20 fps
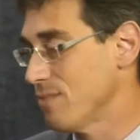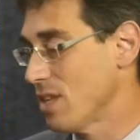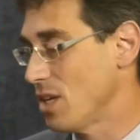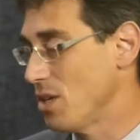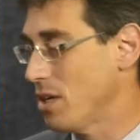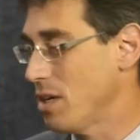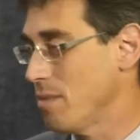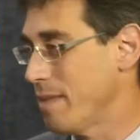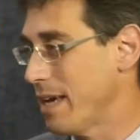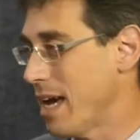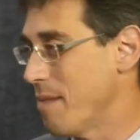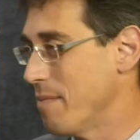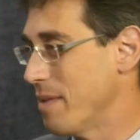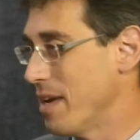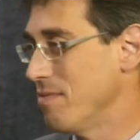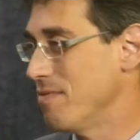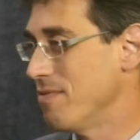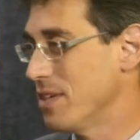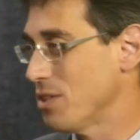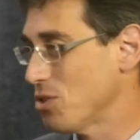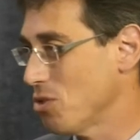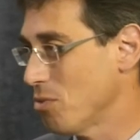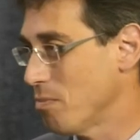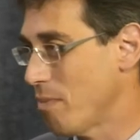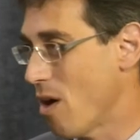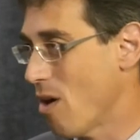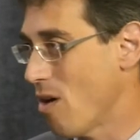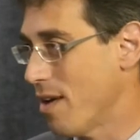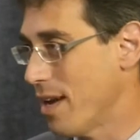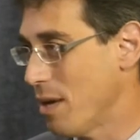you could become an official
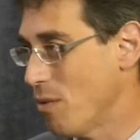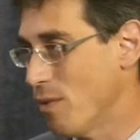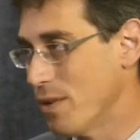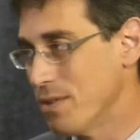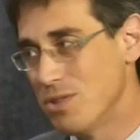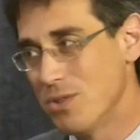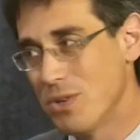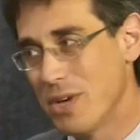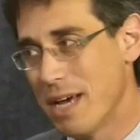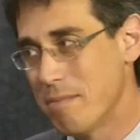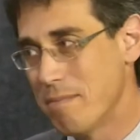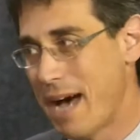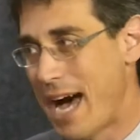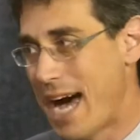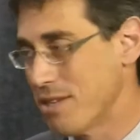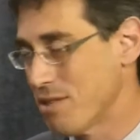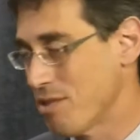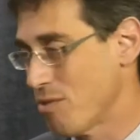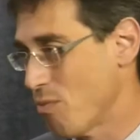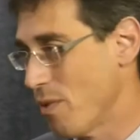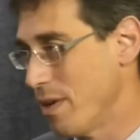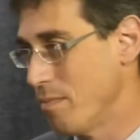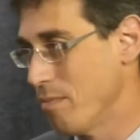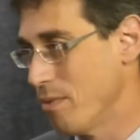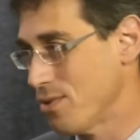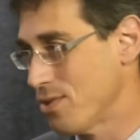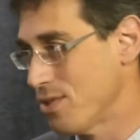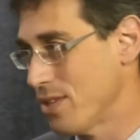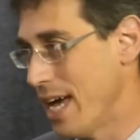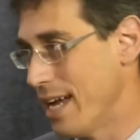party once you get past
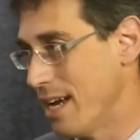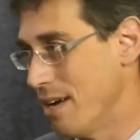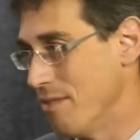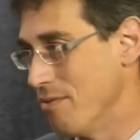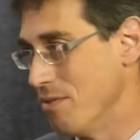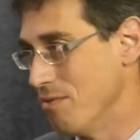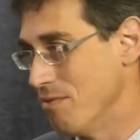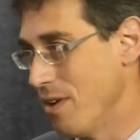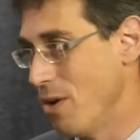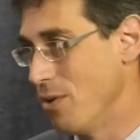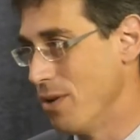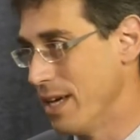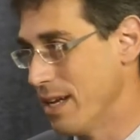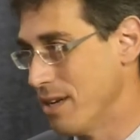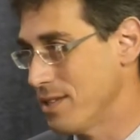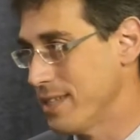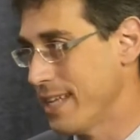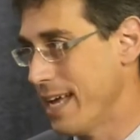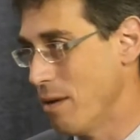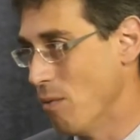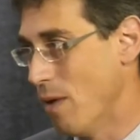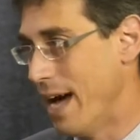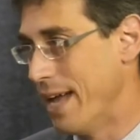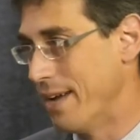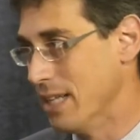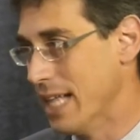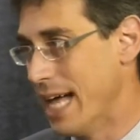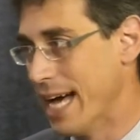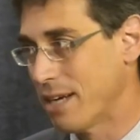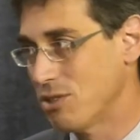3% of the vote in a
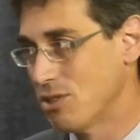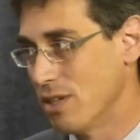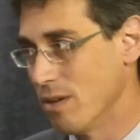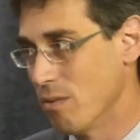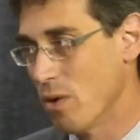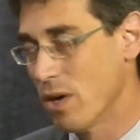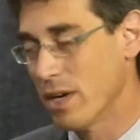statewide election.